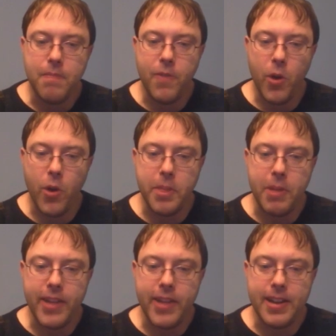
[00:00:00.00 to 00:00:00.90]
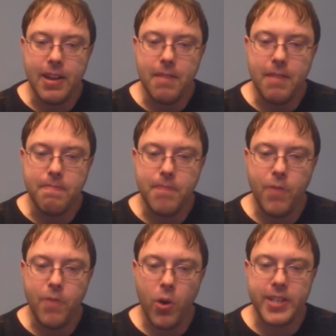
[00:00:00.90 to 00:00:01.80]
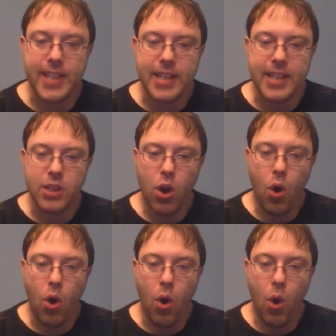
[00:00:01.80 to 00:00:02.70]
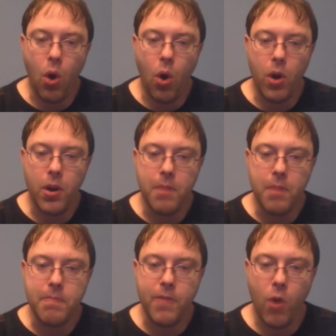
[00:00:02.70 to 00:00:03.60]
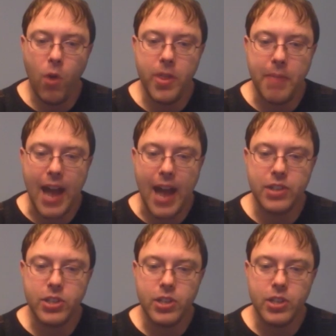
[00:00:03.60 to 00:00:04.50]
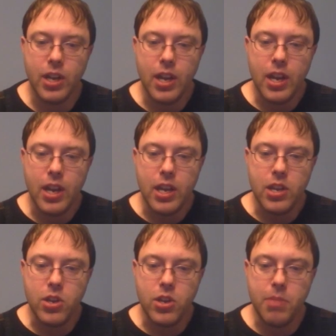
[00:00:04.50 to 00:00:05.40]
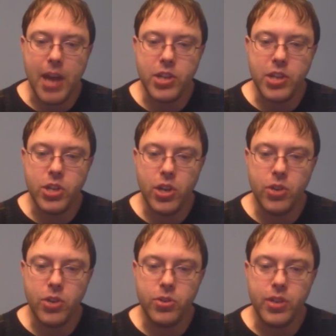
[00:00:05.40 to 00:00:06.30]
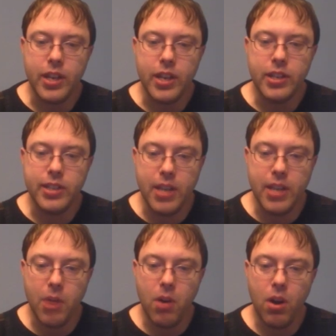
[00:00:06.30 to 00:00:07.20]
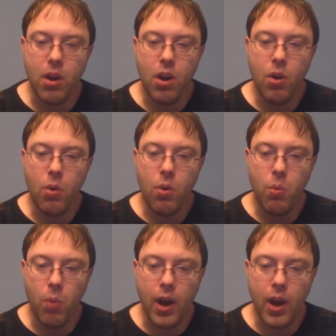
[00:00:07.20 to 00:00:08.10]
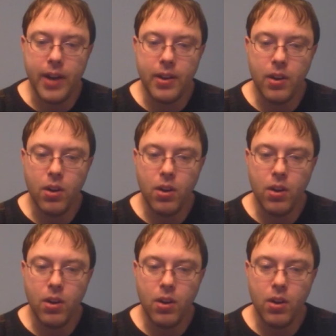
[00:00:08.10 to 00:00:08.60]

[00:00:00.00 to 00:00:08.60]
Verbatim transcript: Before the period, before the set or before the match, you may choose 0, 1,